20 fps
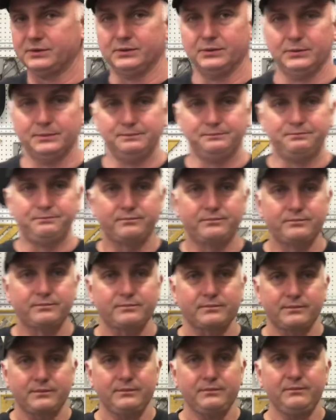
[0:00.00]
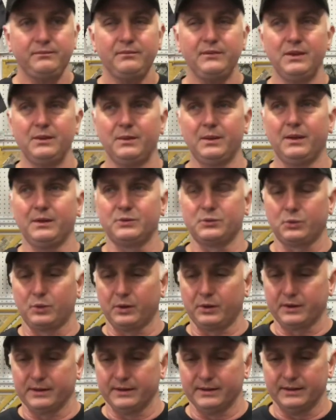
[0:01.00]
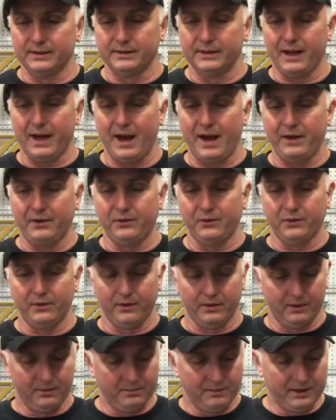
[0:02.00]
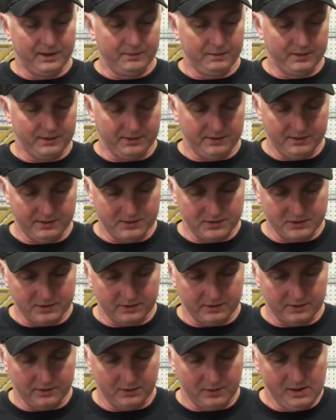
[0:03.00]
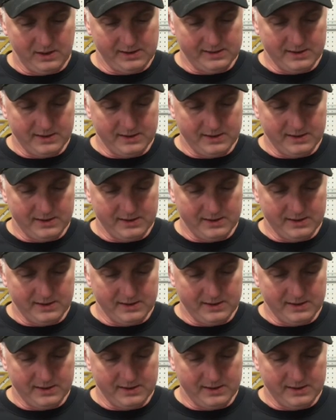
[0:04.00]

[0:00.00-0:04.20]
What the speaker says: to, when I was working at Acura many years ago,